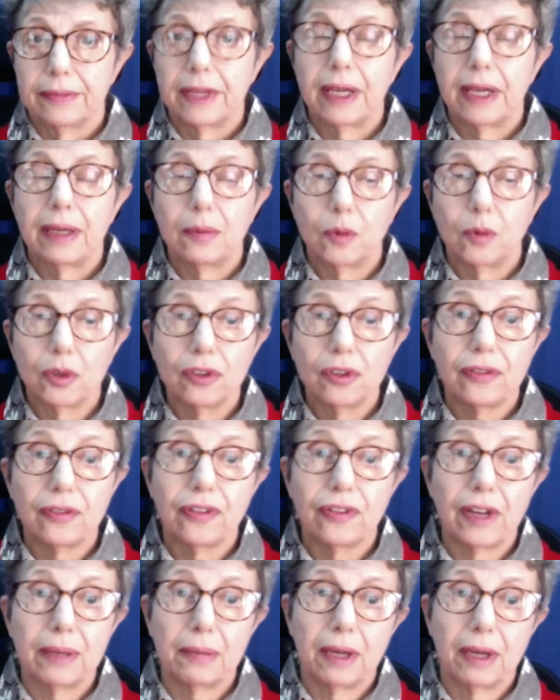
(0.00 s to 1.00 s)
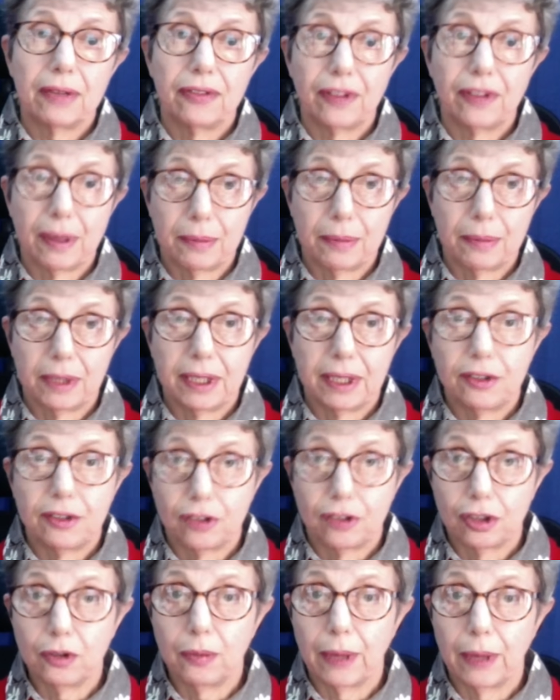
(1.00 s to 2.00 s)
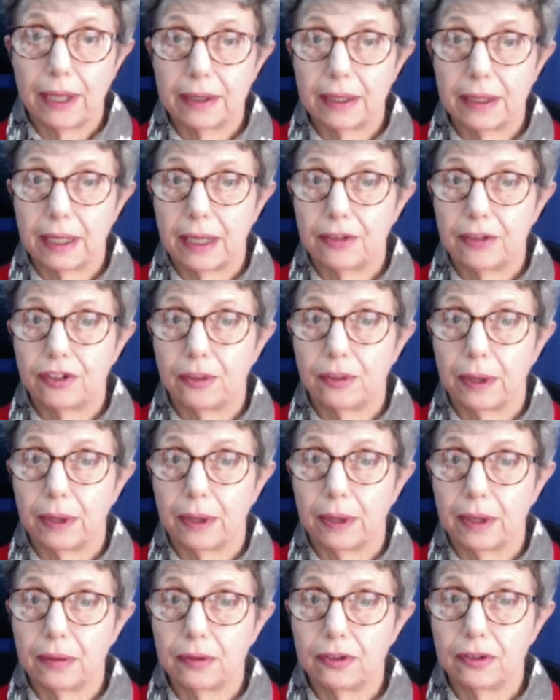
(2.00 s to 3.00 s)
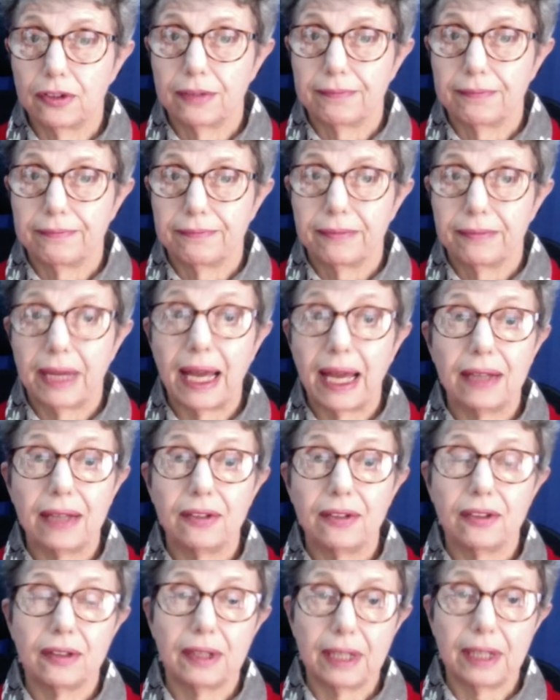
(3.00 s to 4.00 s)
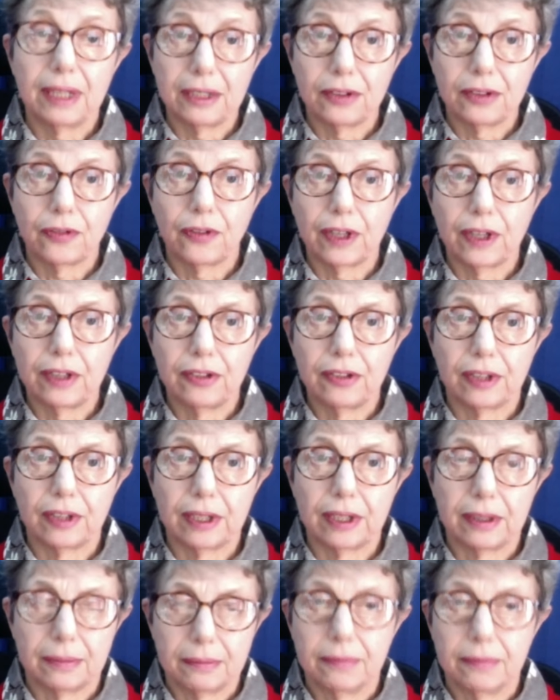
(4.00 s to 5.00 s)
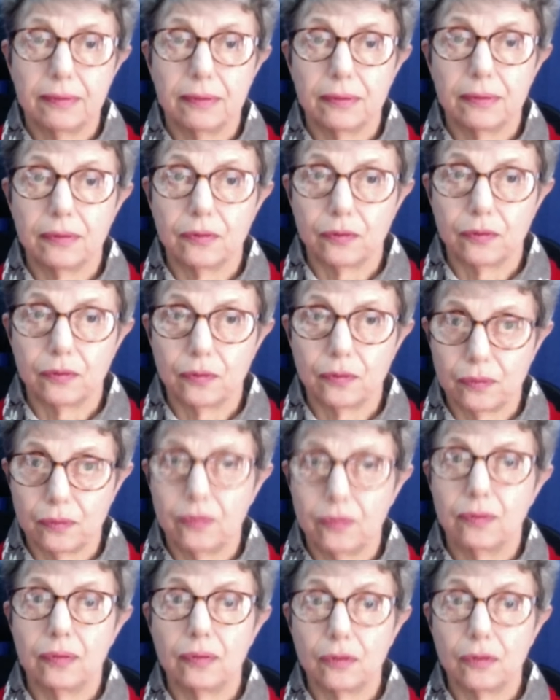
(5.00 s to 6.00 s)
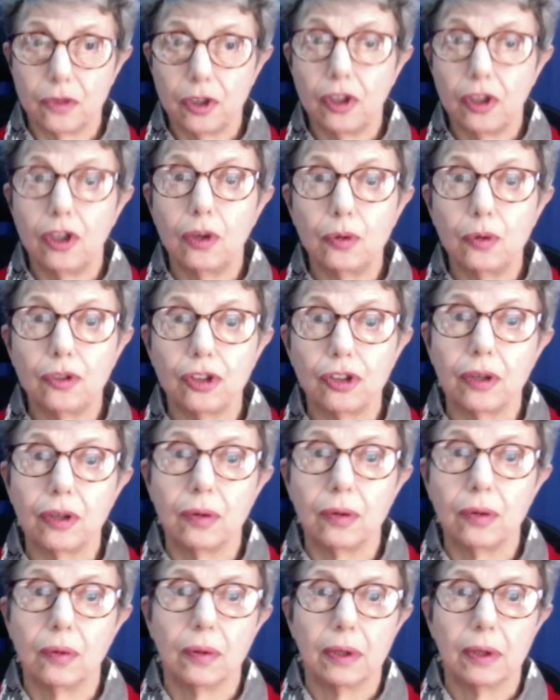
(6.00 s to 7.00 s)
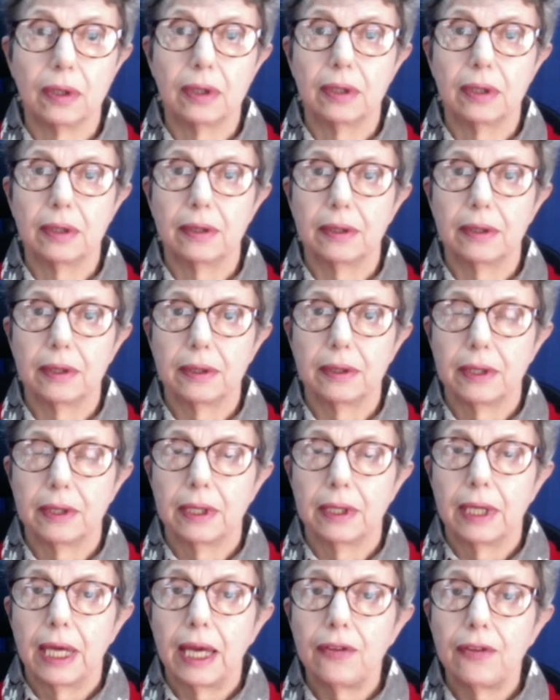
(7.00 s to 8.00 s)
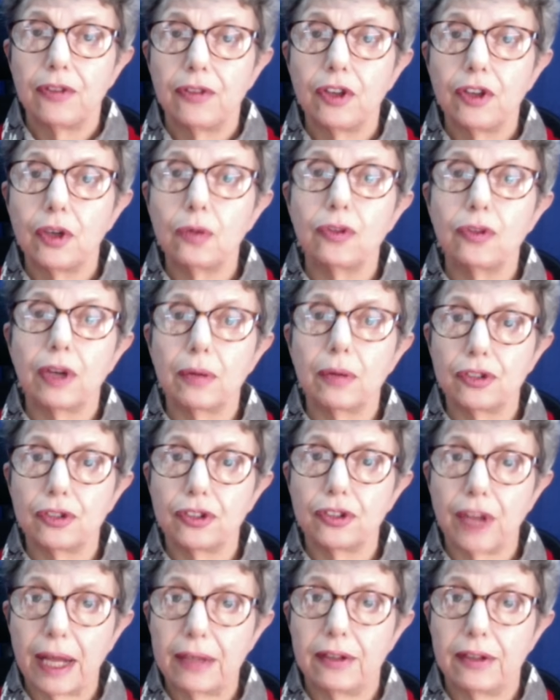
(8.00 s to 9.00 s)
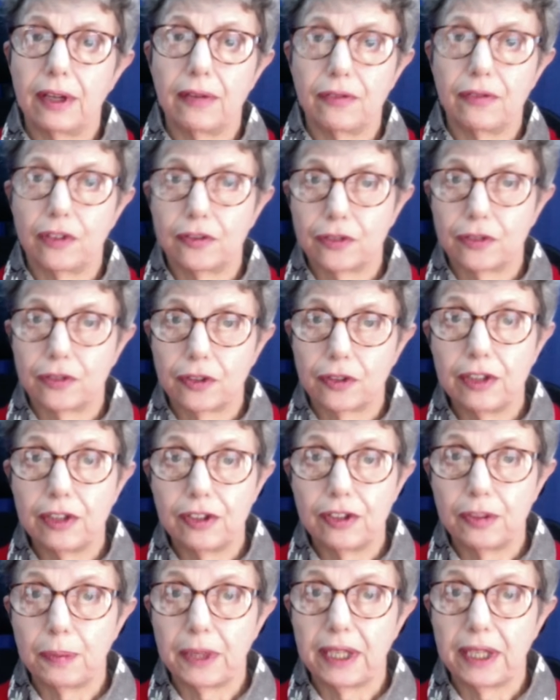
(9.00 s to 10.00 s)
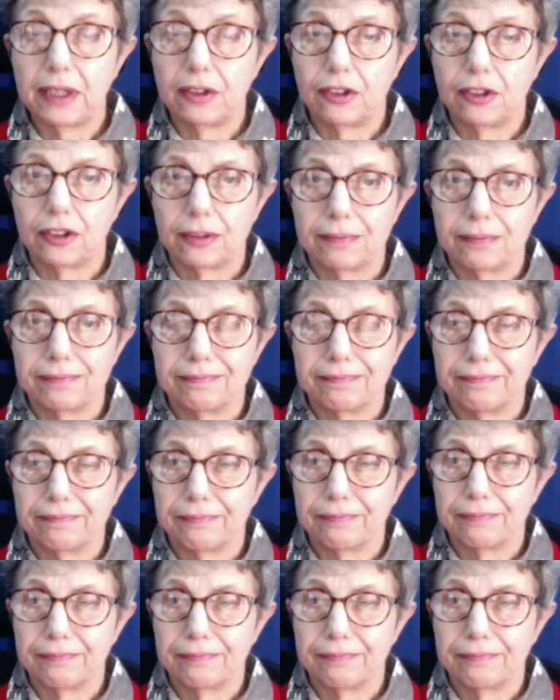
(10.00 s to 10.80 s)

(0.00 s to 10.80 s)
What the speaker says: it wouldn't affect my family too badly, I suppose. And let's face it, you too. If you don't stand up for free speech,